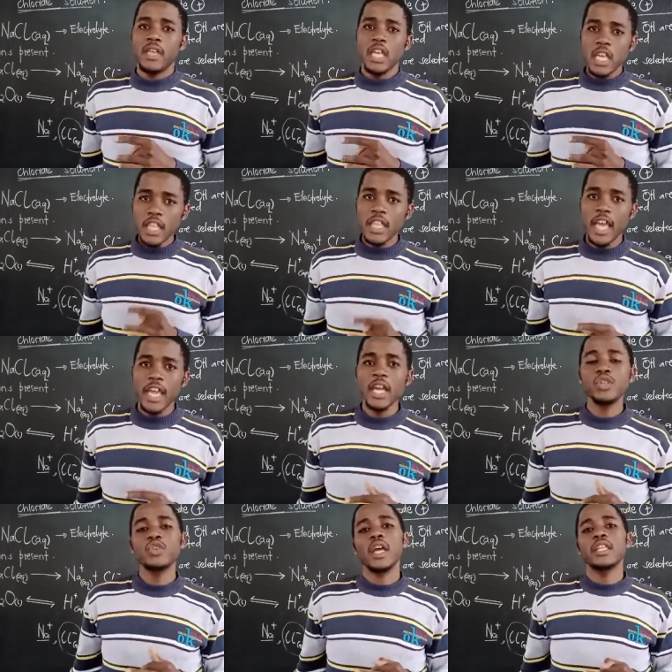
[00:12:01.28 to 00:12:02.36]
in the
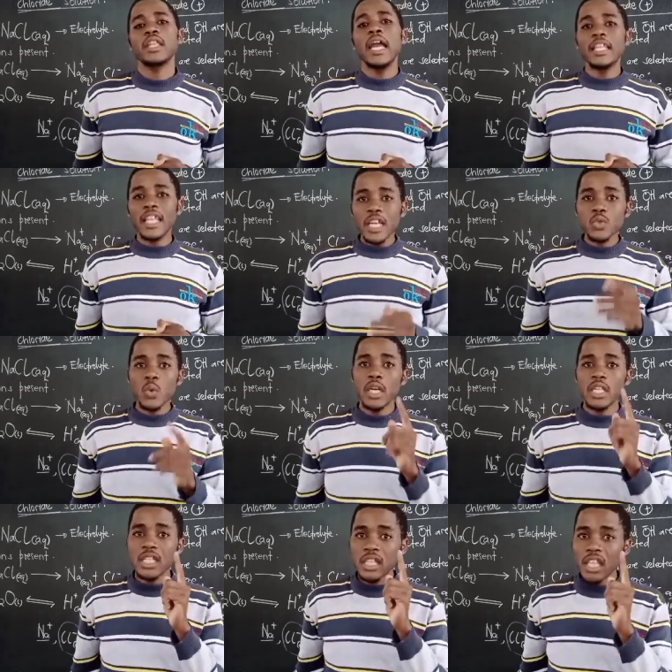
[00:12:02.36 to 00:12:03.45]
electrolyte, and the last one
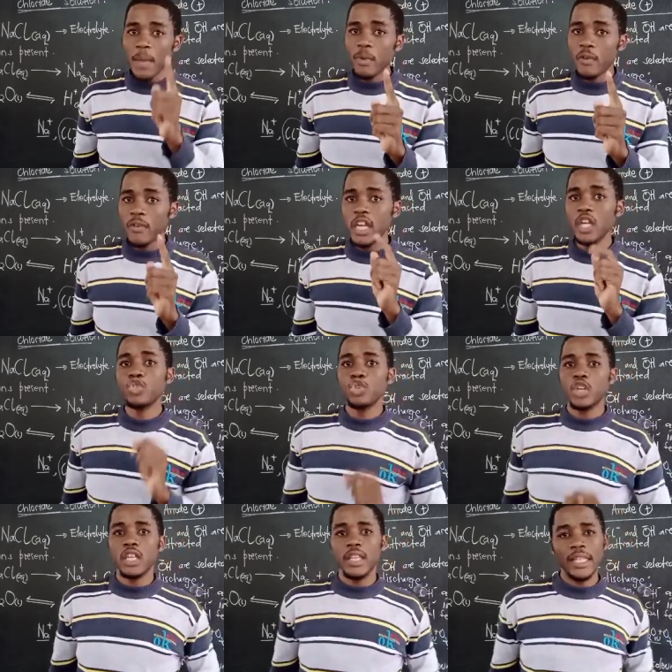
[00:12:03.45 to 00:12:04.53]
is the type of
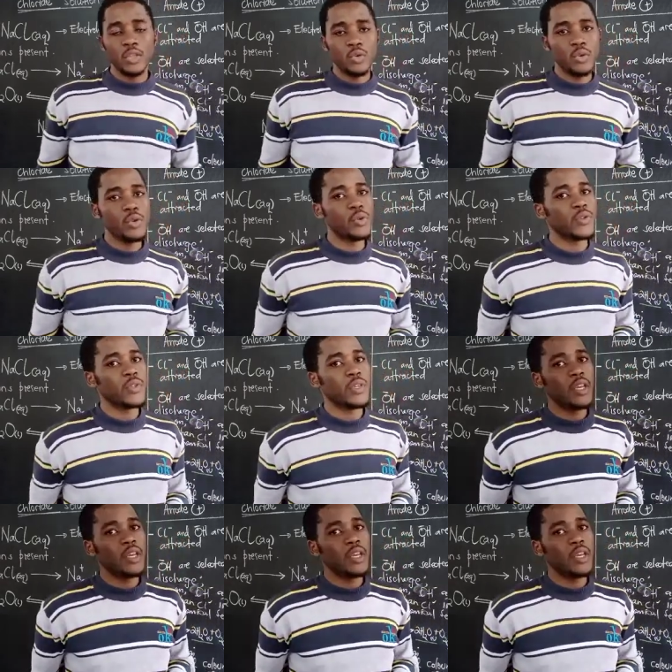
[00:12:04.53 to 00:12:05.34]
electrode that you use.